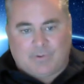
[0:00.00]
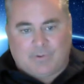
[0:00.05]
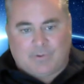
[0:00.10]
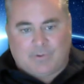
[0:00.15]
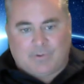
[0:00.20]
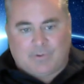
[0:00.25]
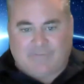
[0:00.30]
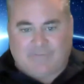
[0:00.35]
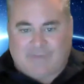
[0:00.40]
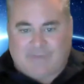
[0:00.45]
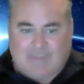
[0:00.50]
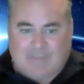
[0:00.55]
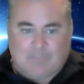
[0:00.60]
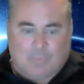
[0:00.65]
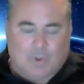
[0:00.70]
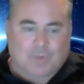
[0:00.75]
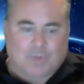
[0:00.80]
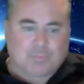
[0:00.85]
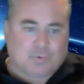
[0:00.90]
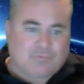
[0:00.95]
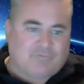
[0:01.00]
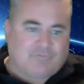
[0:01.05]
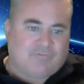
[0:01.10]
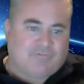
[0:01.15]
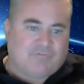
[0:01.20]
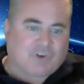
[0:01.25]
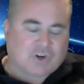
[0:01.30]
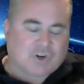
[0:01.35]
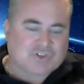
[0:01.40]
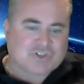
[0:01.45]
and they've had multiple
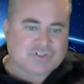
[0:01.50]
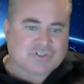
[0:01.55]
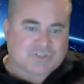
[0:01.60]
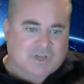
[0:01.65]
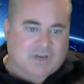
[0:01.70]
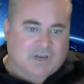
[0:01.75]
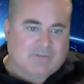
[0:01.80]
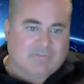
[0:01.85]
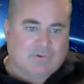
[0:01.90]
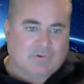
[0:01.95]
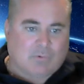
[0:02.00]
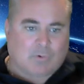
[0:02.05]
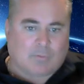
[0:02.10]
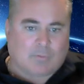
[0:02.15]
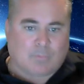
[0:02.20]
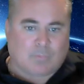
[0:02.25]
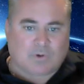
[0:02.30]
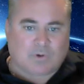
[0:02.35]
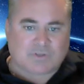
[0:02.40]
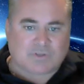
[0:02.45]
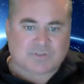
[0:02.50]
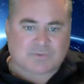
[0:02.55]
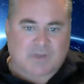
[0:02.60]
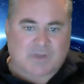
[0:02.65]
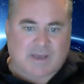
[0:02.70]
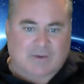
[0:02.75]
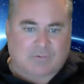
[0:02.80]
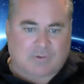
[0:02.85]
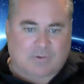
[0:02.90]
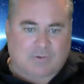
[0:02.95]
versions of the Ouroboros
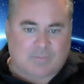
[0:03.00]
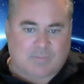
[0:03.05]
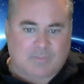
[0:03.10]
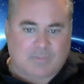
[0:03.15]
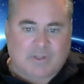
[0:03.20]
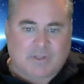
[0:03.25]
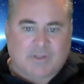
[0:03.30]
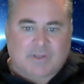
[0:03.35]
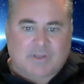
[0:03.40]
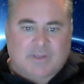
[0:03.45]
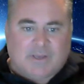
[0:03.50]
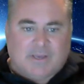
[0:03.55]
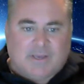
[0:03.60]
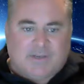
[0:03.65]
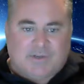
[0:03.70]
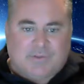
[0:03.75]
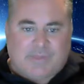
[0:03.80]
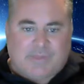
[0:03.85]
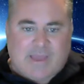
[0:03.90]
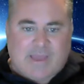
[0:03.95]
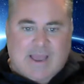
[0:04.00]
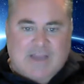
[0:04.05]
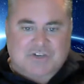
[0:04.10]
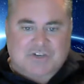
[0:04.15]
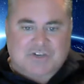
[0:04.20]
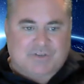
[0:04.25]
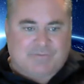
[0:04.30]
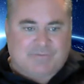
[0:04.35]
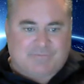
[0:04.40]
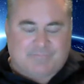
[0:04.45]
algorithm until they
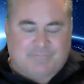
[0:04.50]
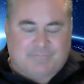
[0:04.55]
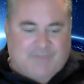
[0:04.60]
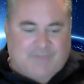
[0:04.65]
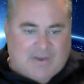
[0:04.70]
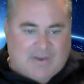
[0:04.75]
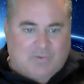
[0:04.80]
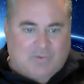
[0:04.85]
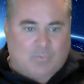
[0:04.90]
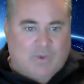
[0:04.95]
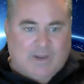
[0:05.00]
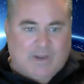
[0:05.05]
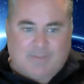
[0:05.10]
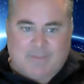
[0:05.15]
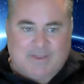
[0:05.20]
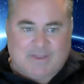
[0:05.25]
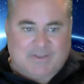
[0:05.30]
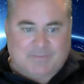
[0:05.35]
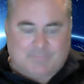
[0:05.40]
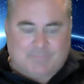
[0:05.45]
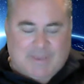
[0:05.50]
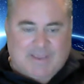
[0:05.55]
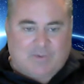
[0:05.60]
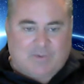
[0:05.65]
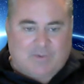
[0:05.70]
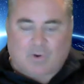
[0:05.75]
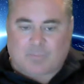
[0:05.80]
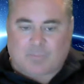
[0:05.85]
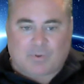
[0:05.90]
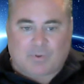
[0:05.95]
actually found a way to make it
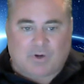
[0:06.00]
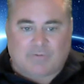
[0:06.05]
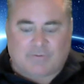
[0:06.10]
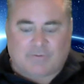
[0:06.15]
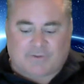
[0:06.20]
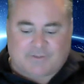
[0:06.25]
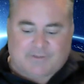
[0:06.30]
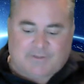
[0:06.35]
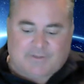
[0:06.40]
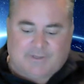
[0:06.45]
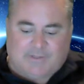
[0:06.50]
work perfect,